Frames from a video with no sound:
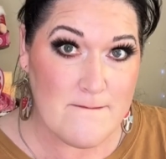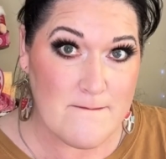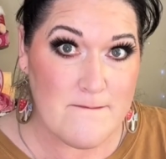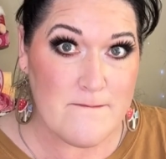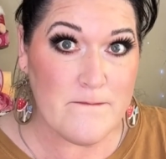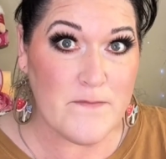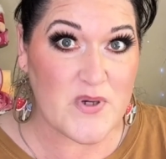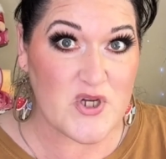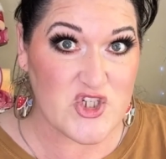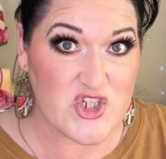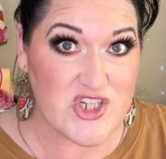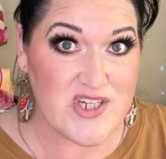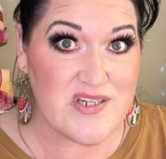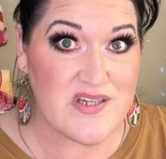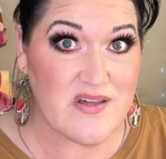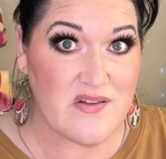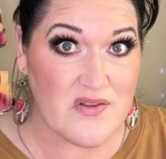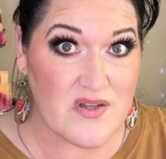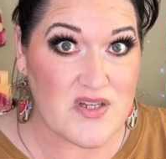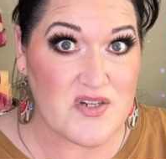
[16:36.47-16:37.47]
But she
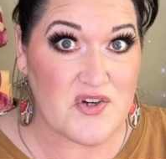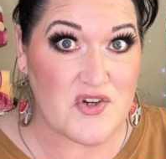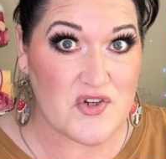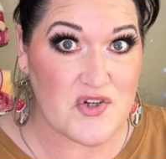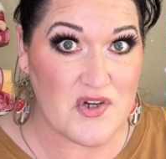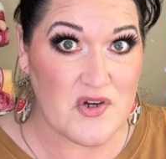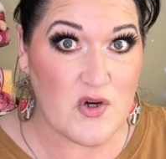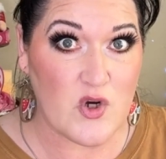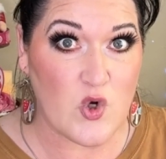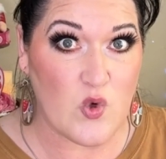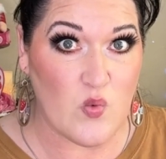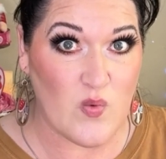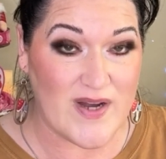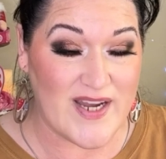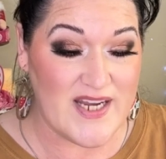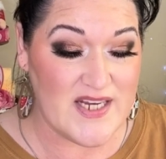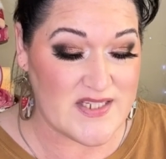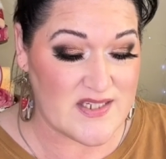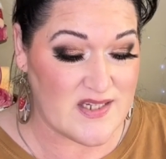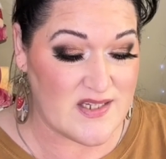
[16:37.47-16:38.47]
decluttered her
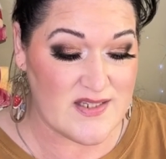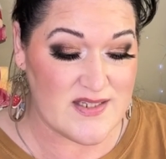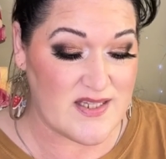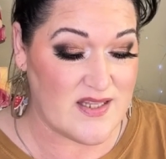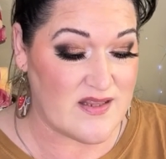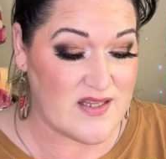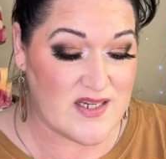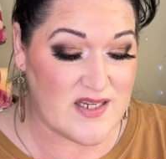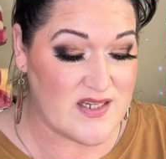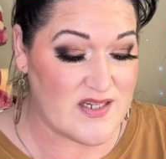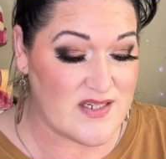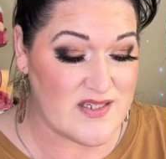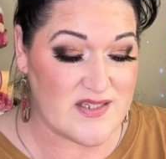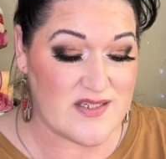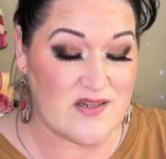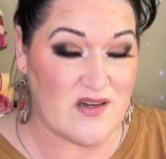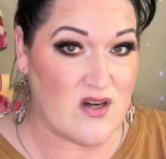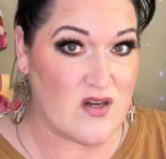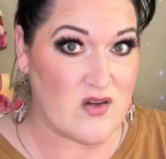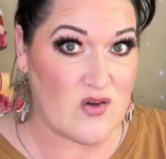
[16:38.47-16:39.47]
white and said that it is
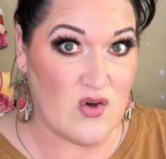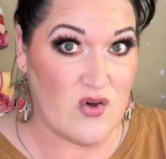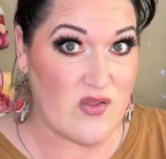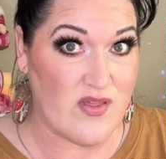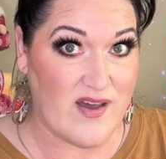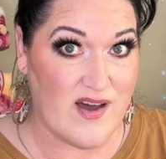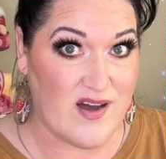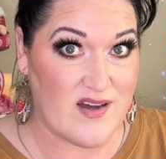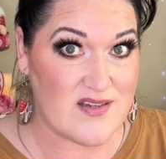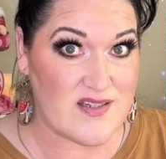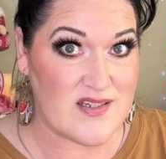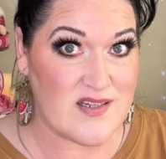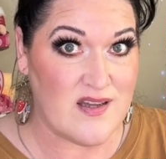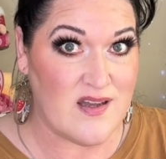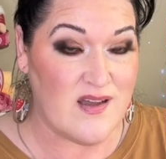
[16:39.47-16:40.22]
not all that.